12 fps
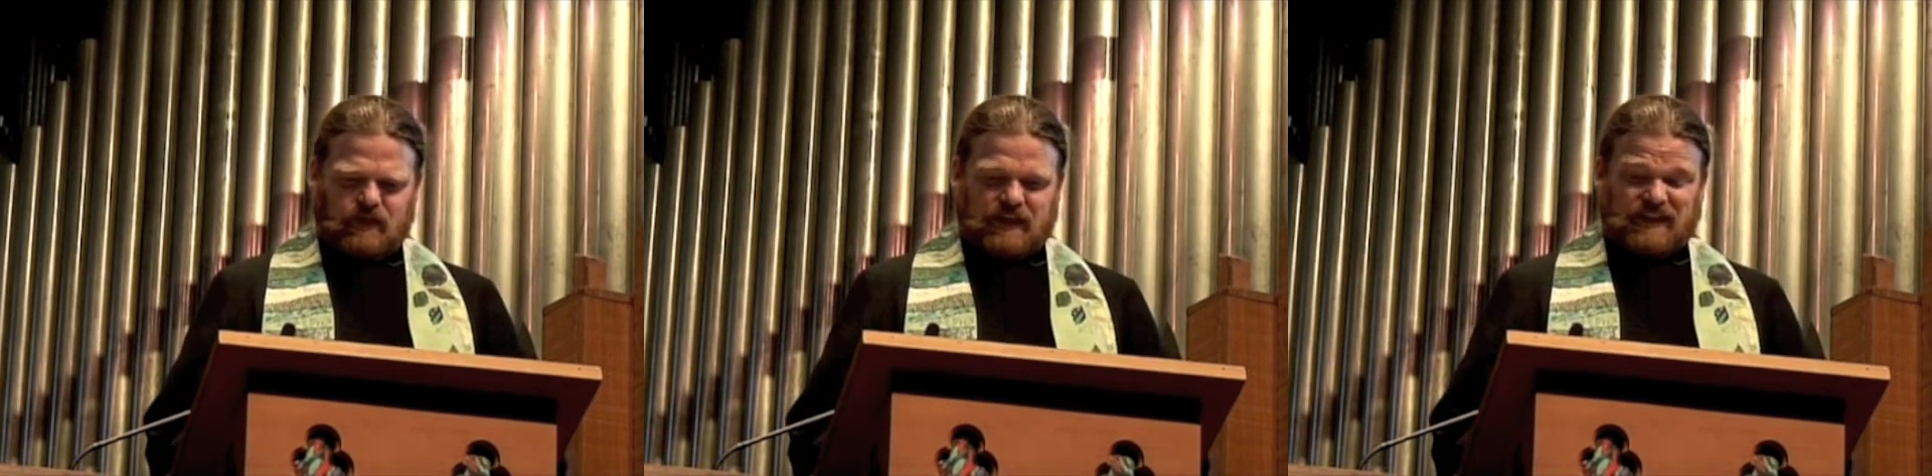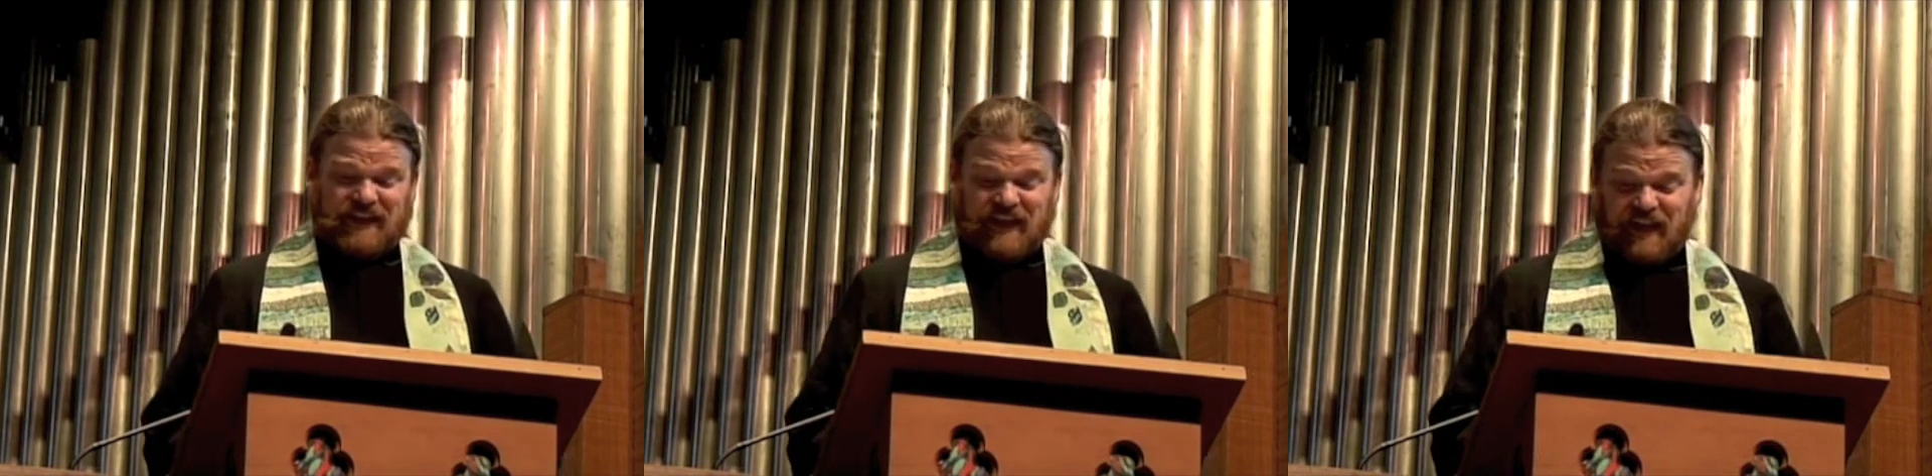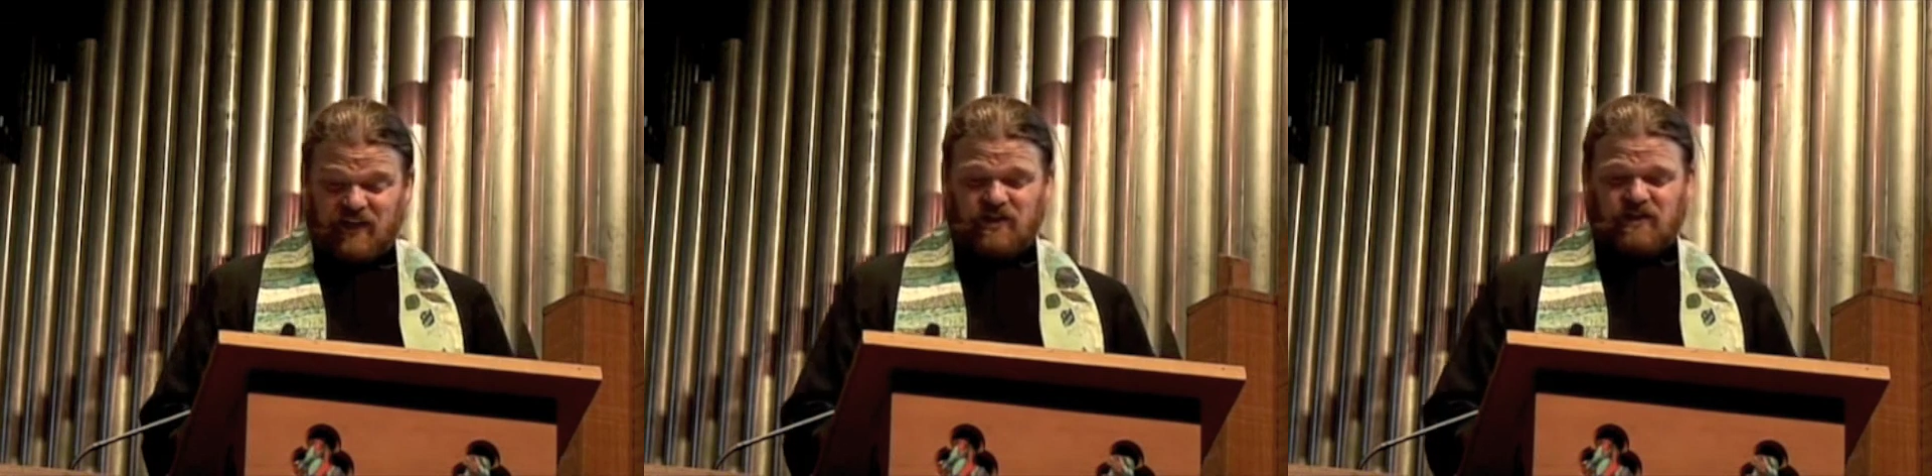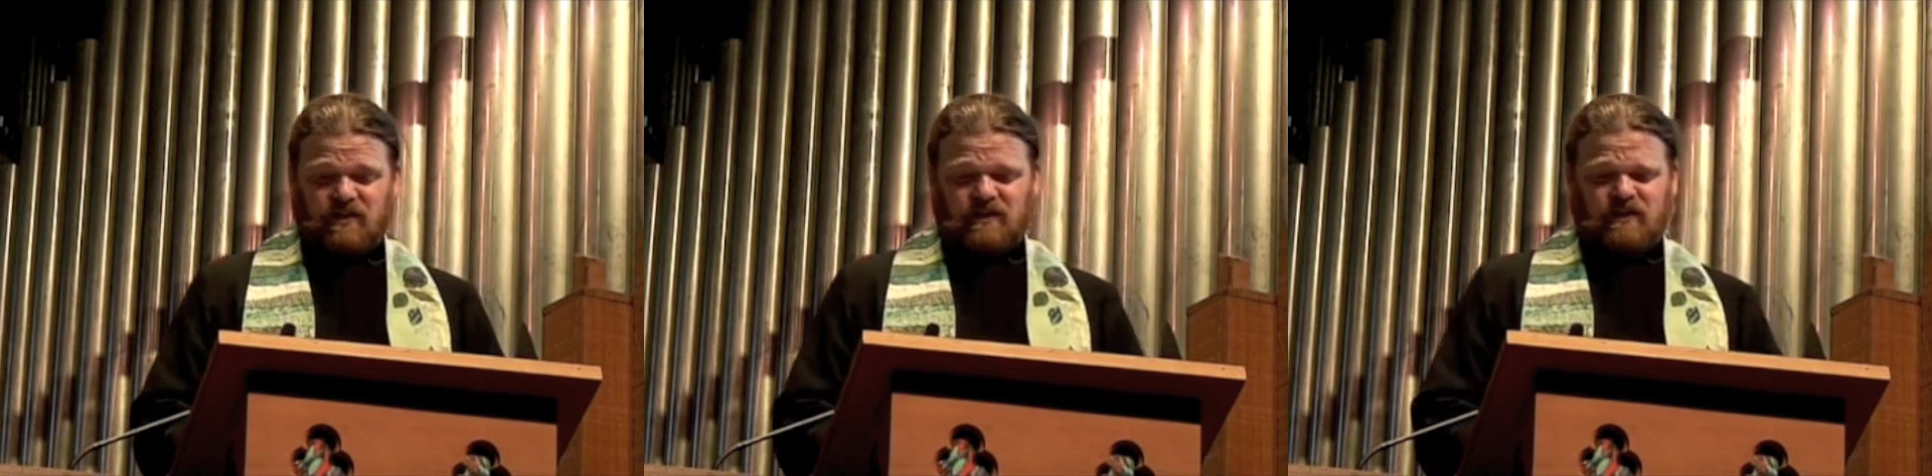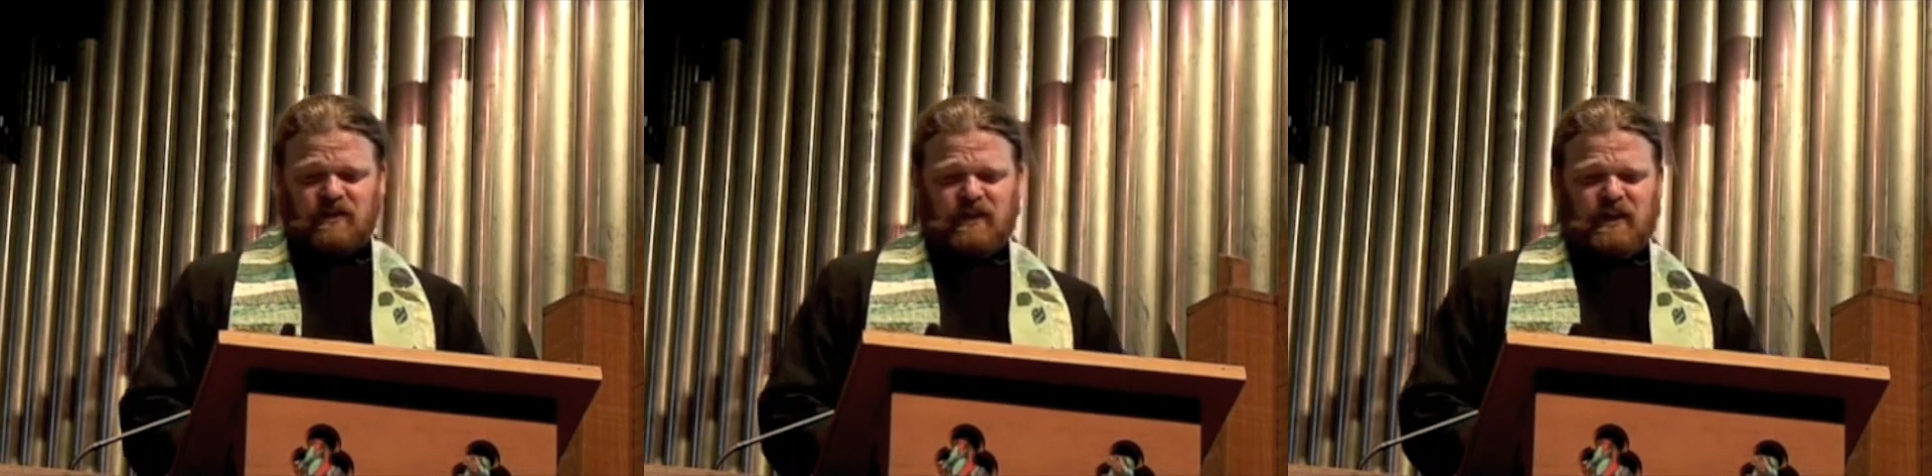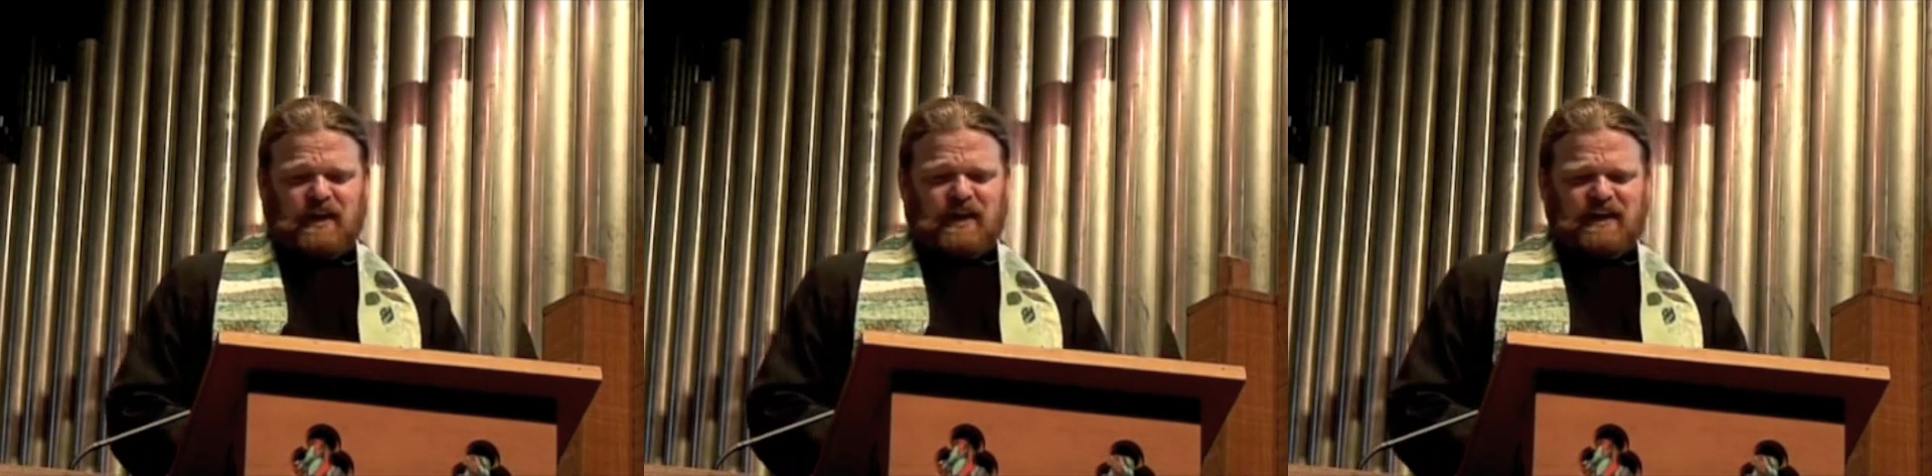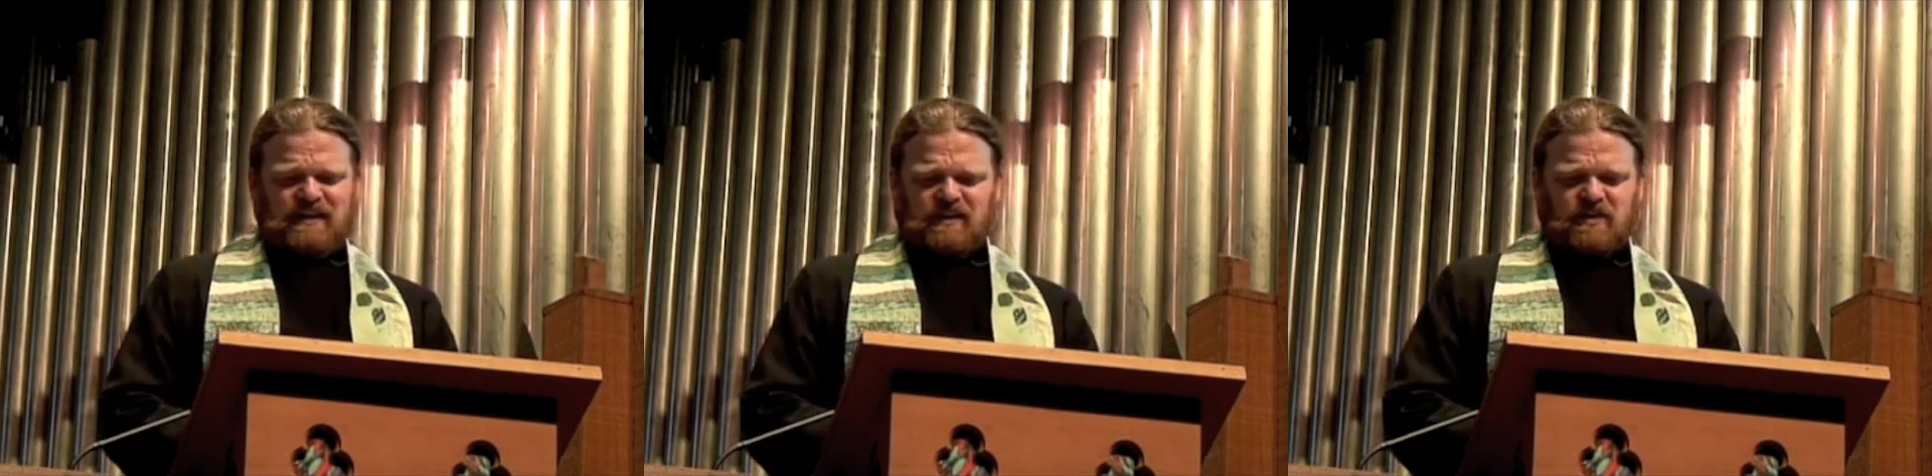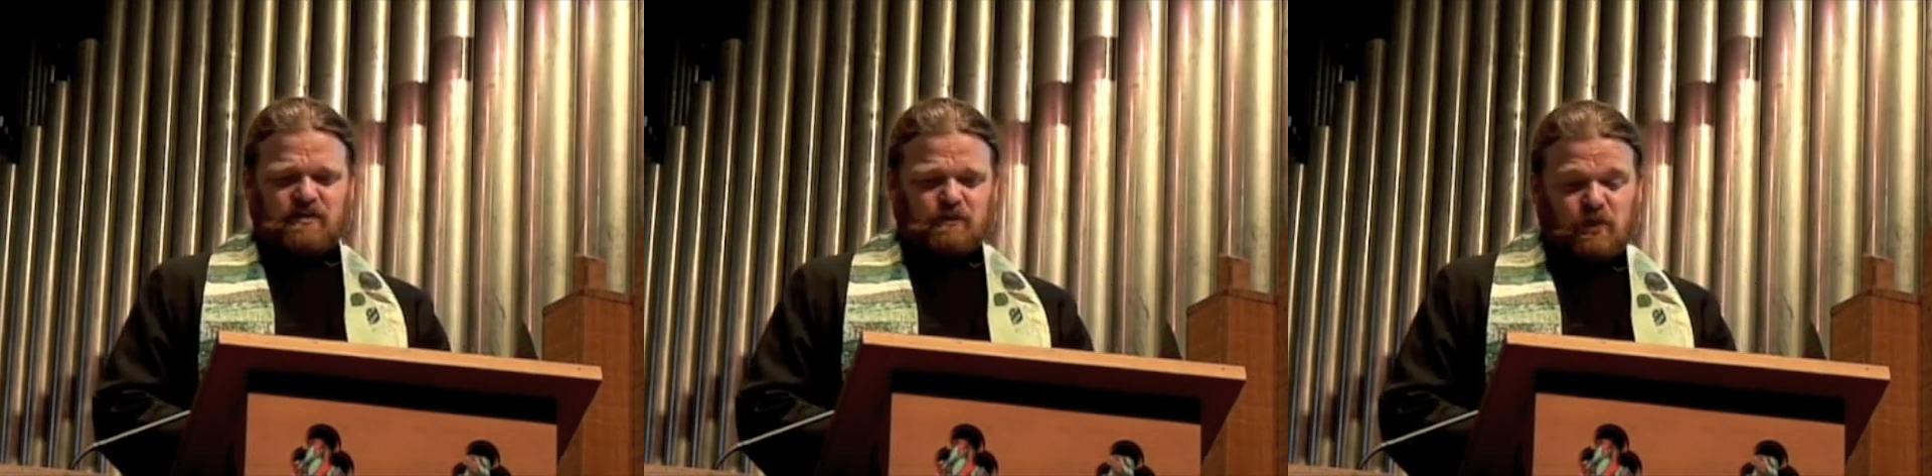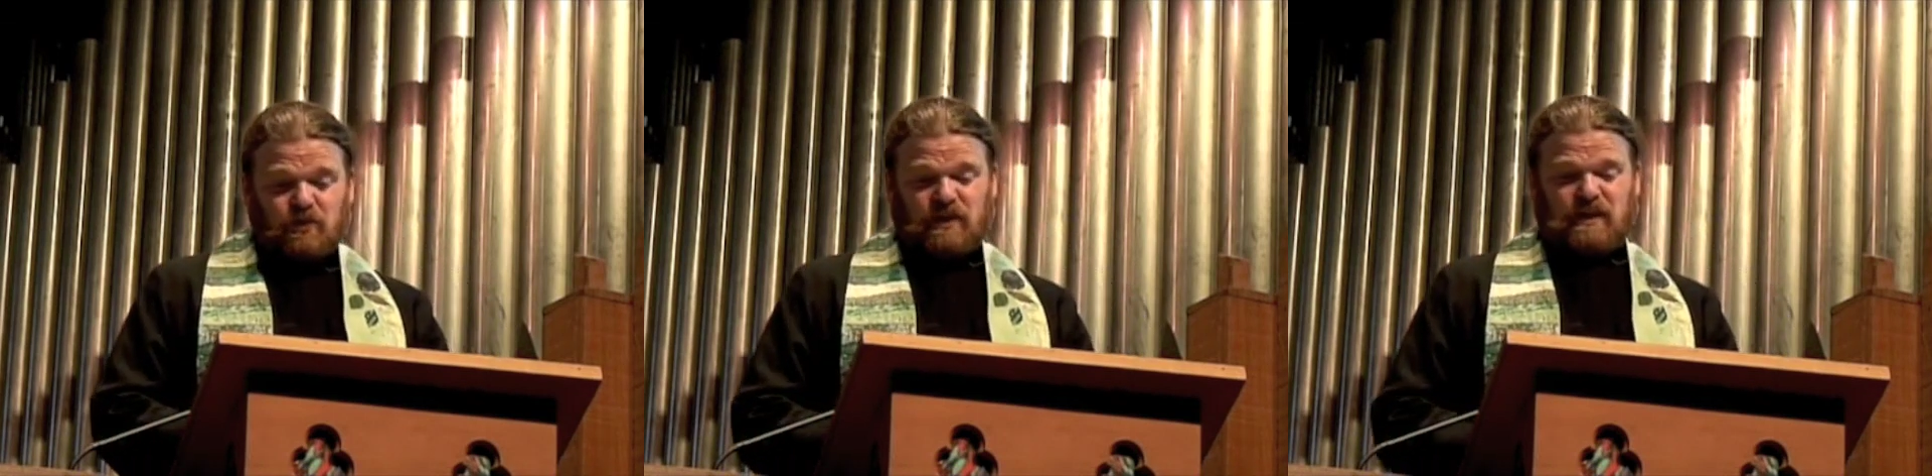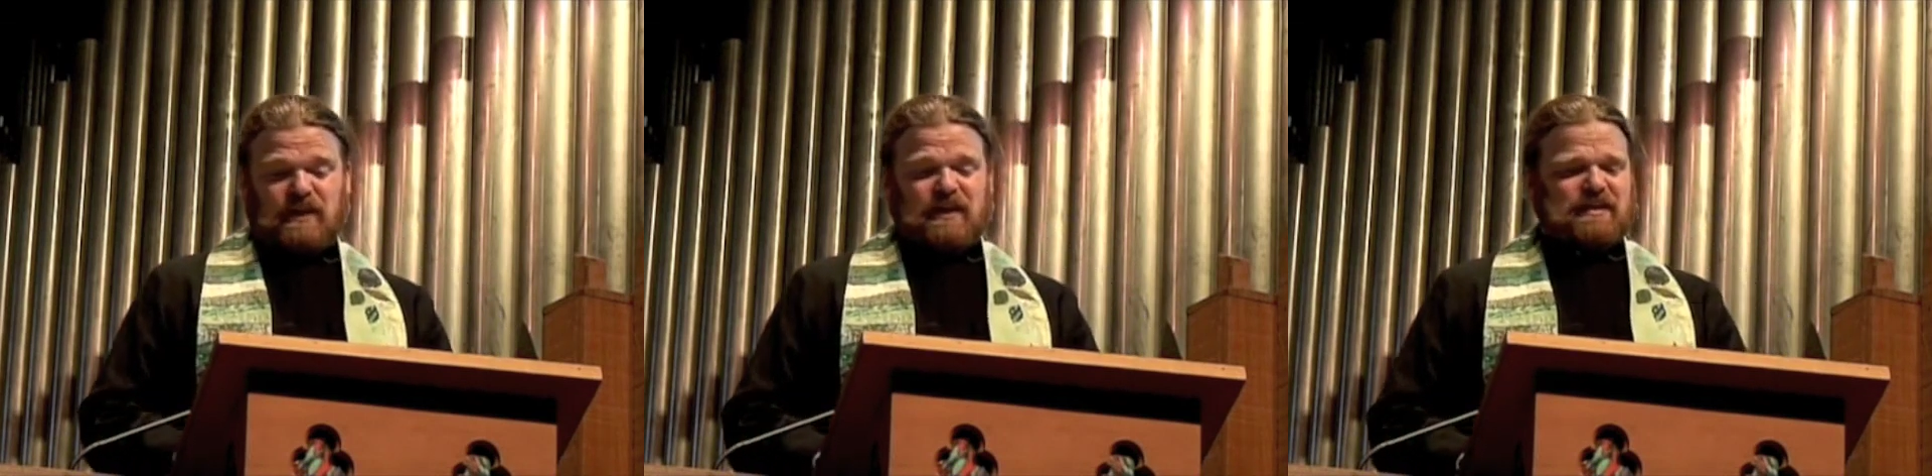As a nation, and as a community,